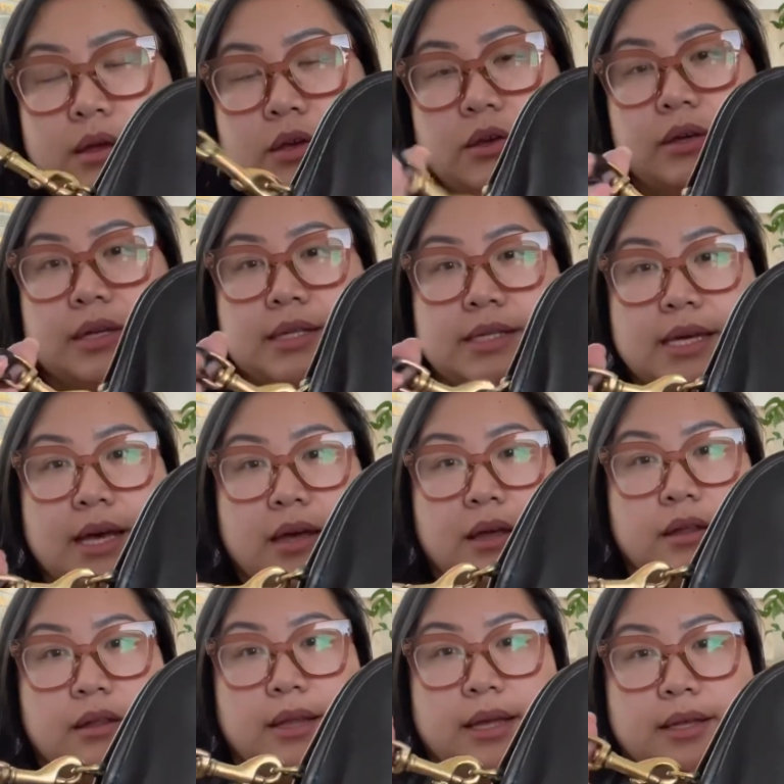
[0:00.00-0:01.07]
You can
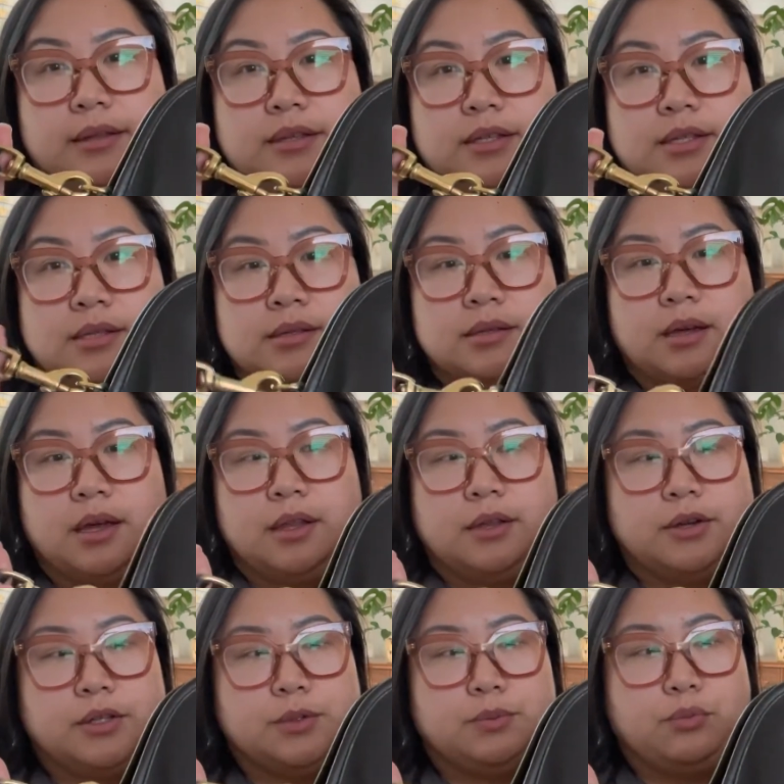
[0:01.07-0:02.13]
tell like this
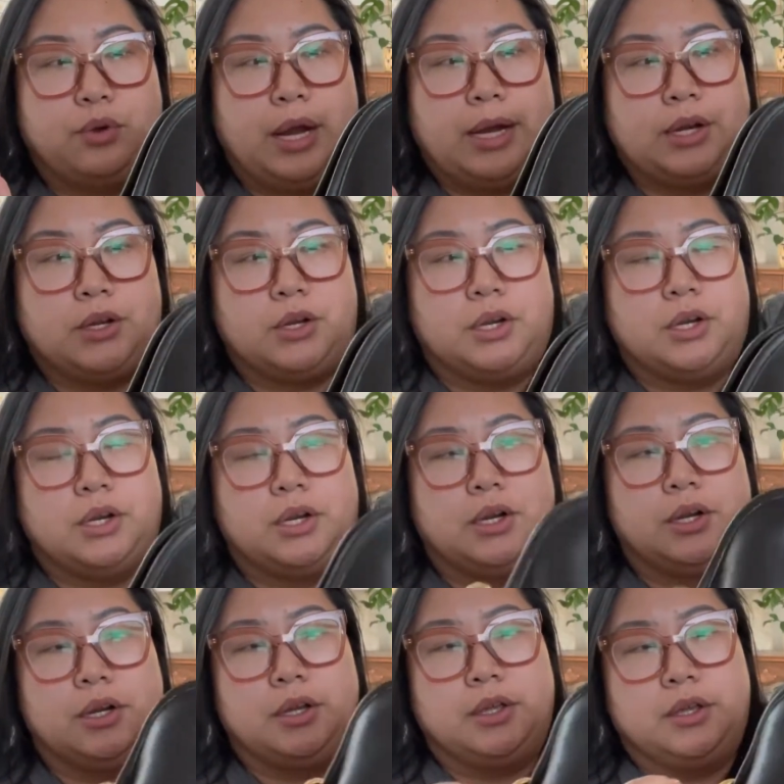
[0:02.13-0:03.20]
color is brighter
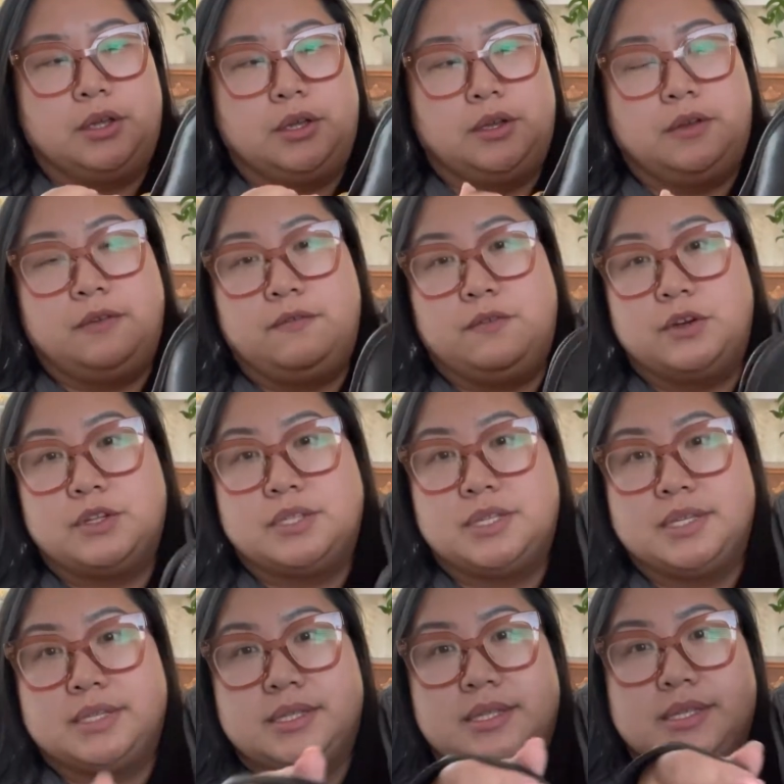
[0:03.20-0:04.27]

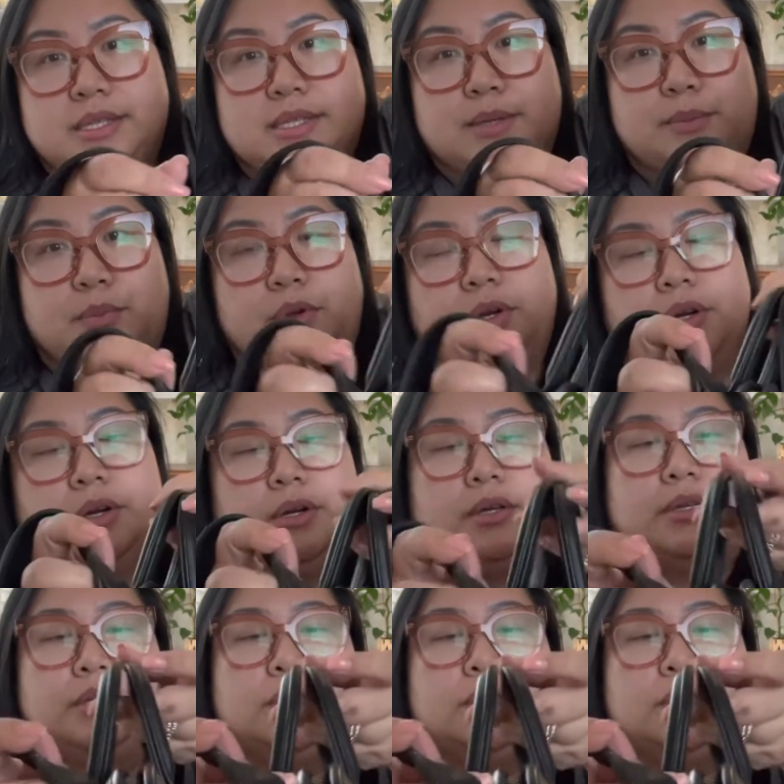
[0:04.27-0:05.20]
versus the zipper.